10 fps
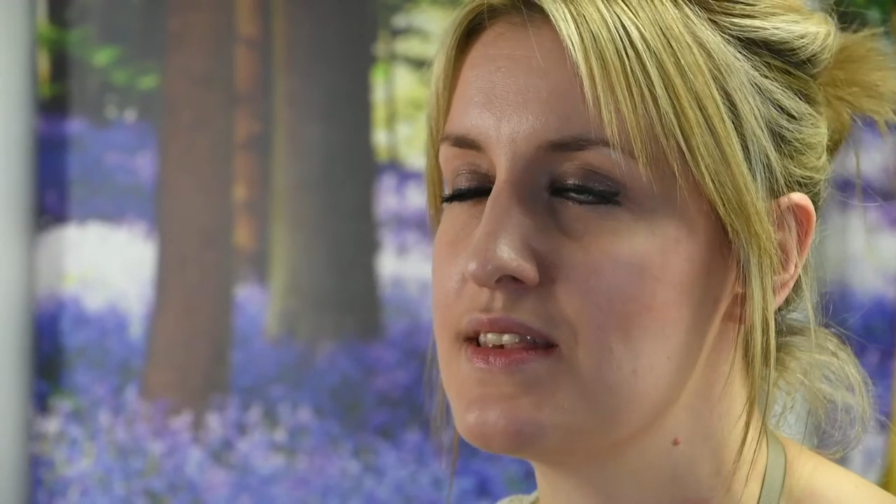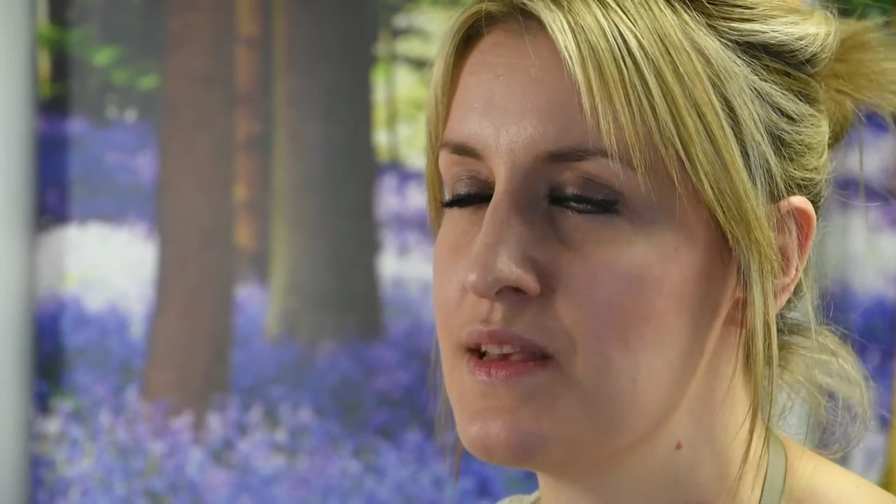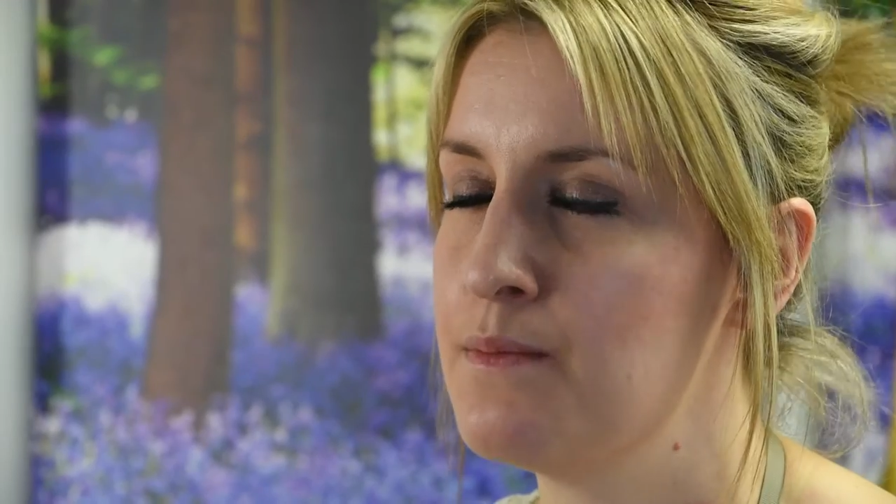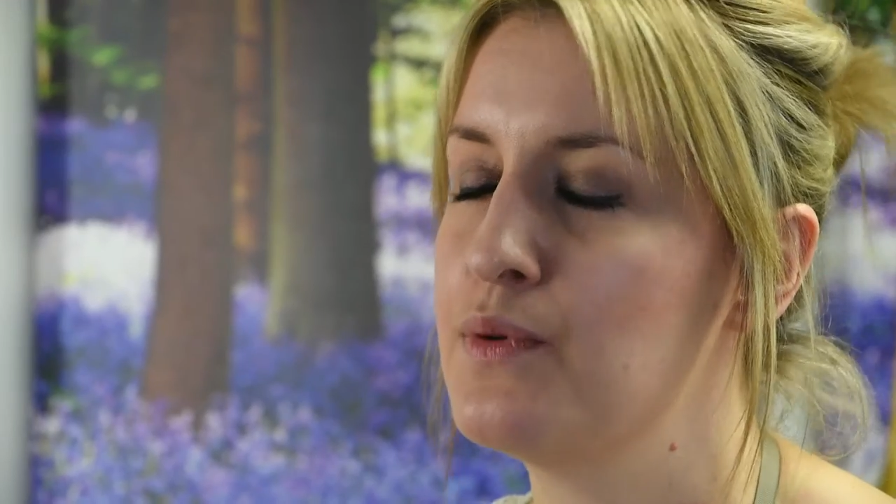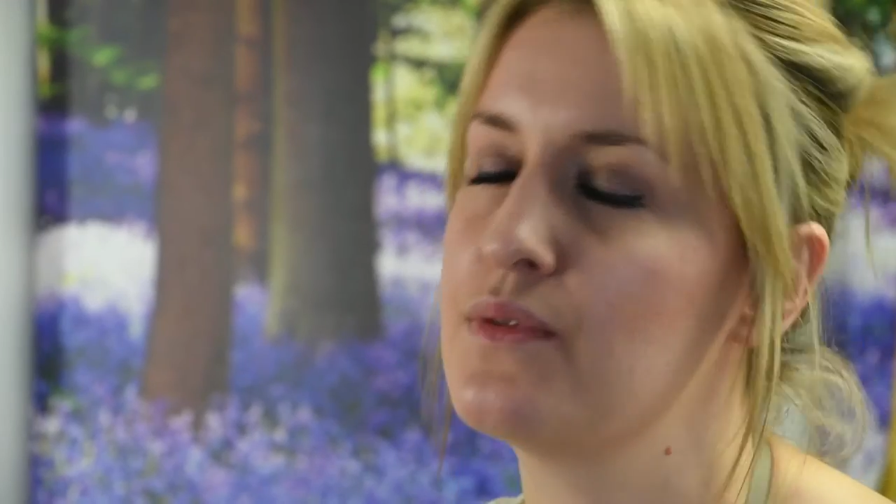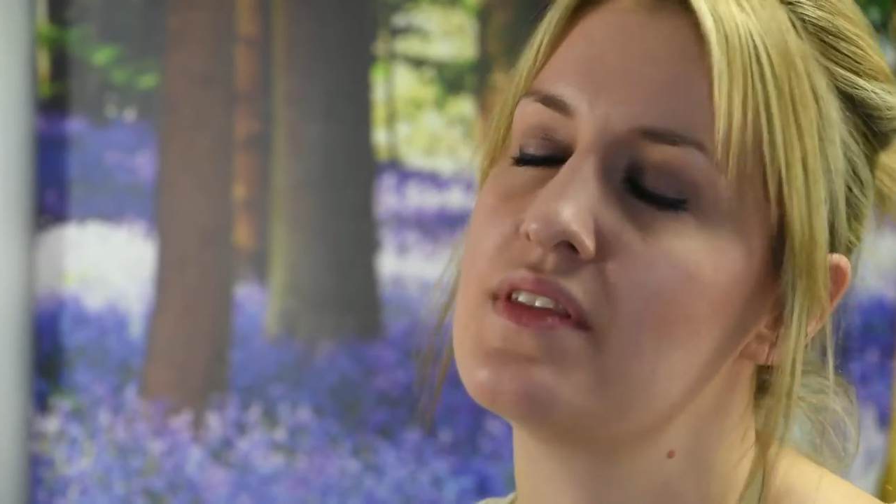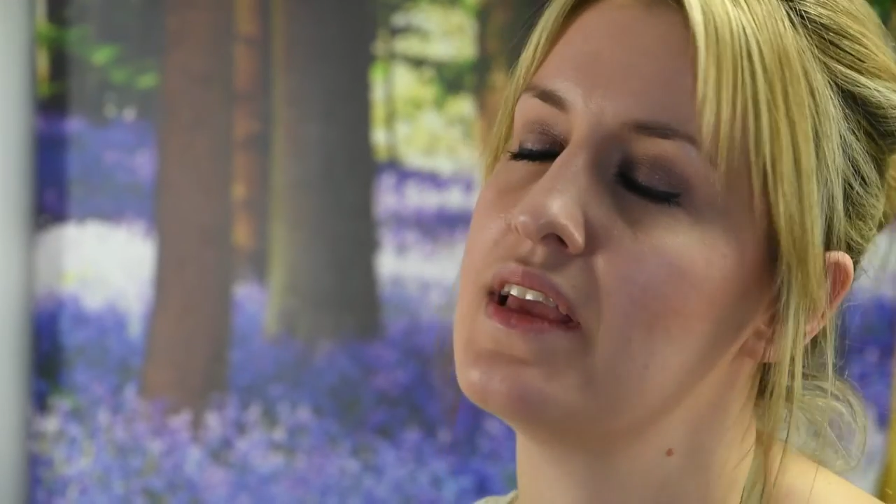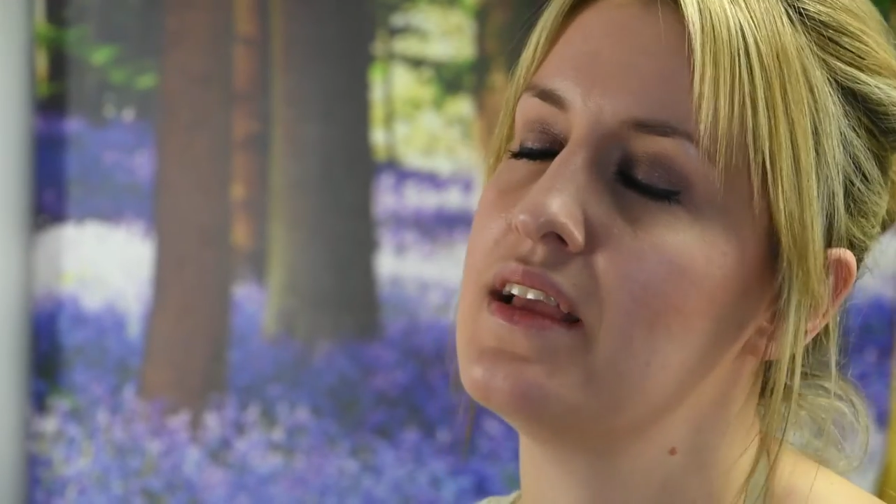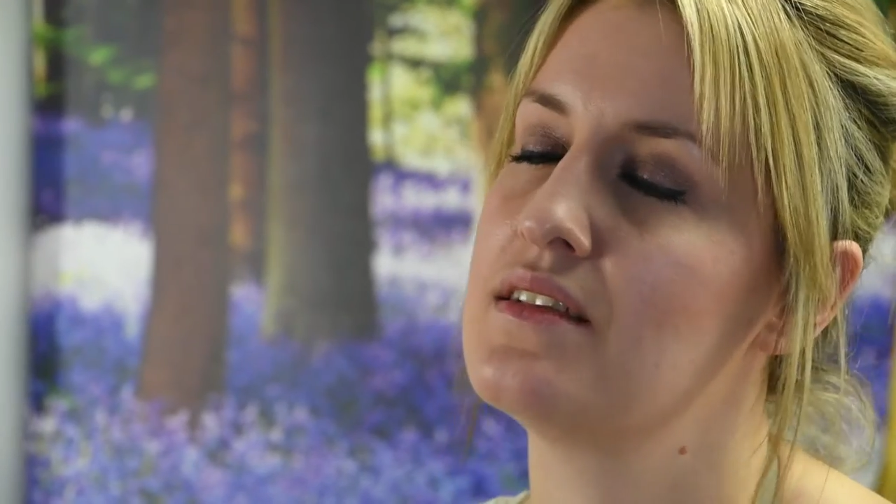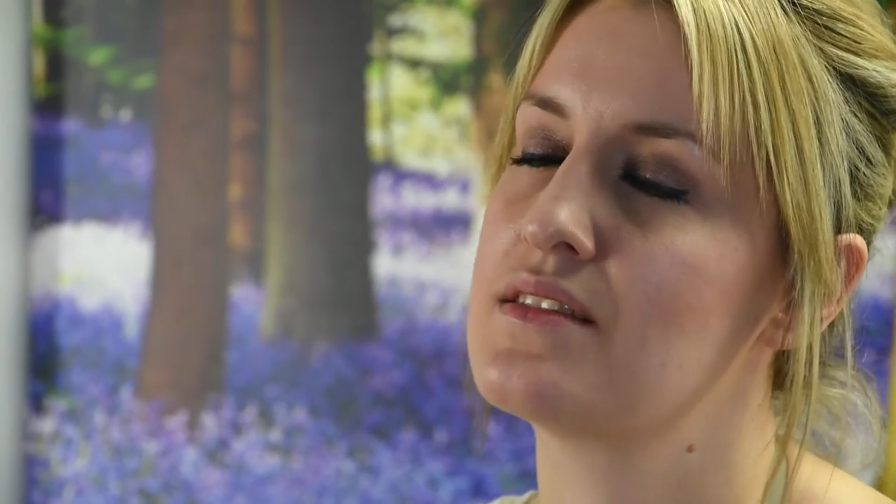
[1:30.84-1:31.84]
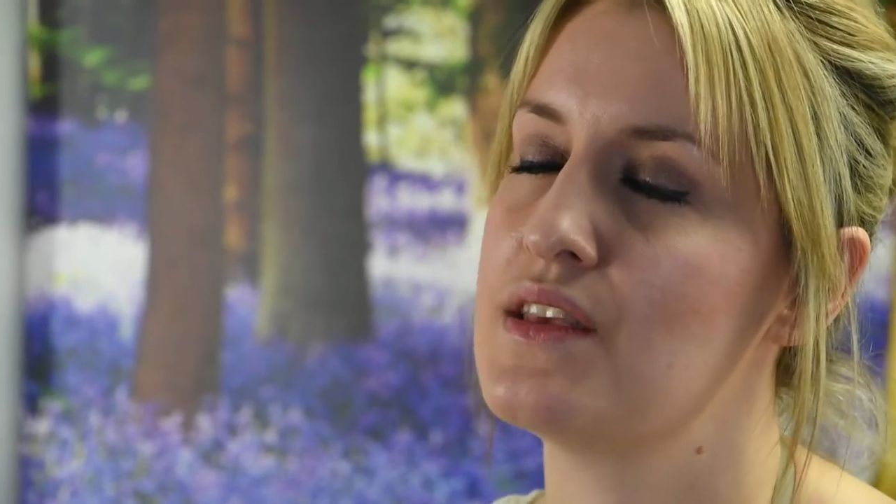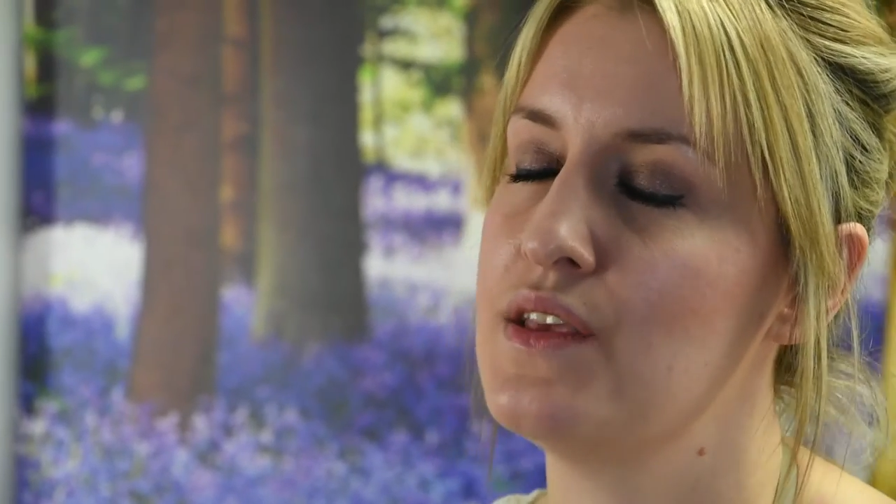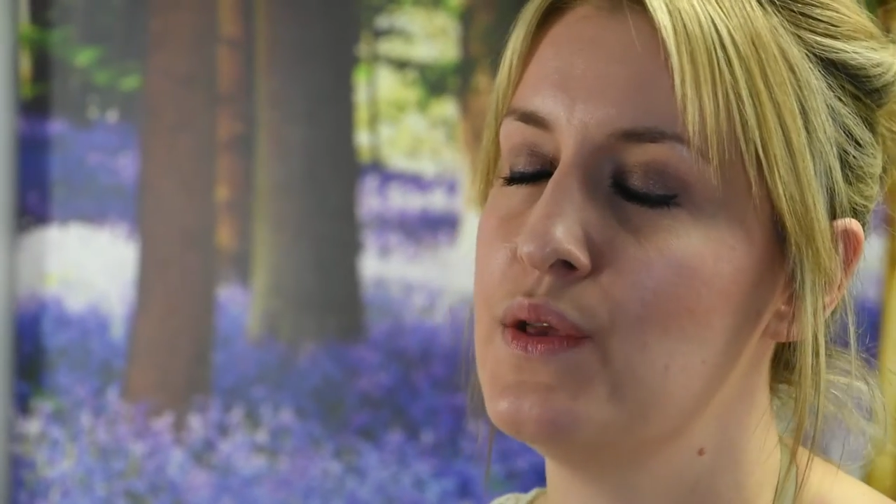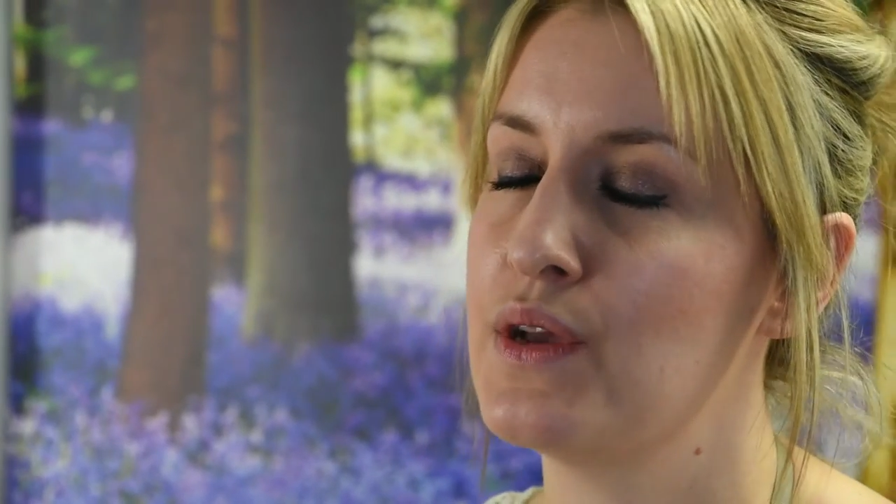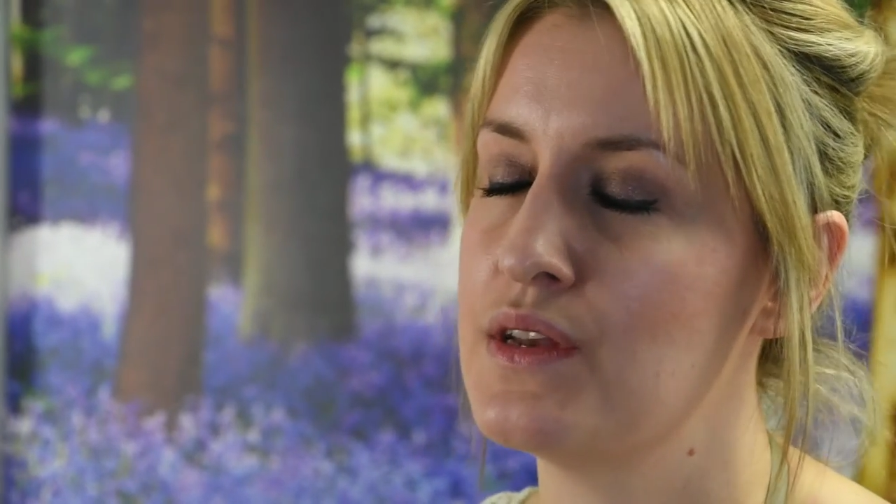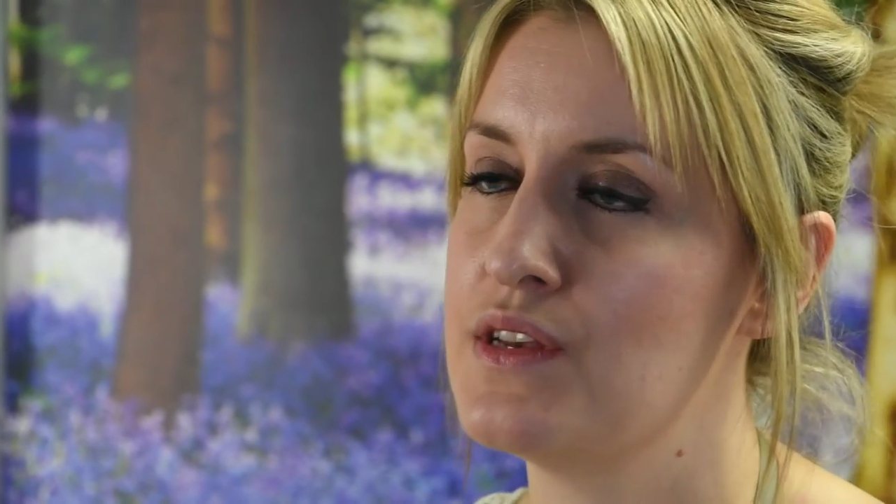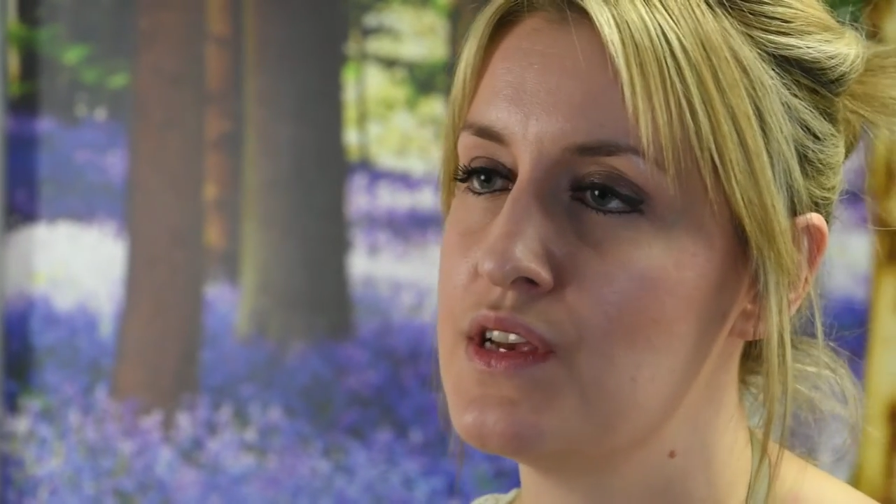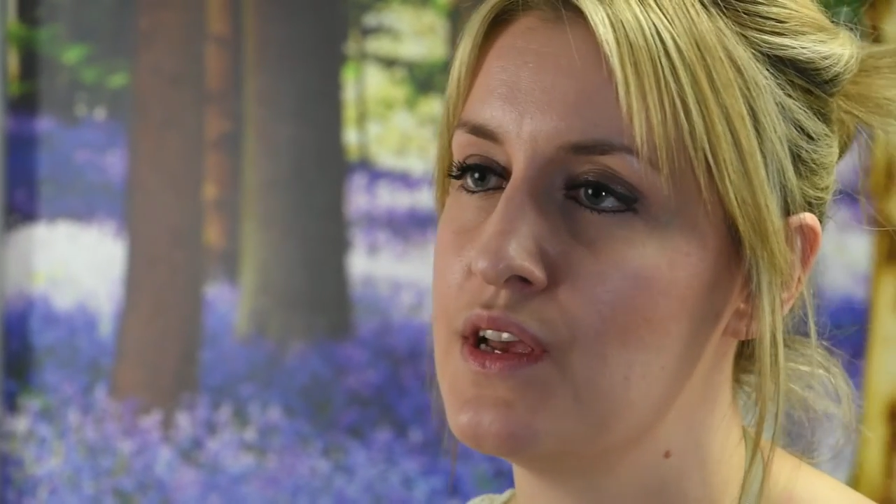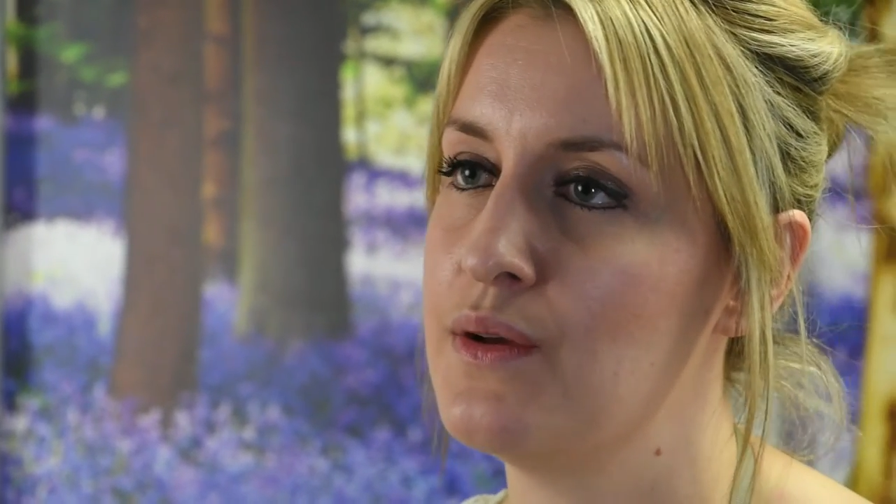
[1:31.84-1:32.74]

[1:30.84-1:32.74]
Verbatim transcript: simple things that you can do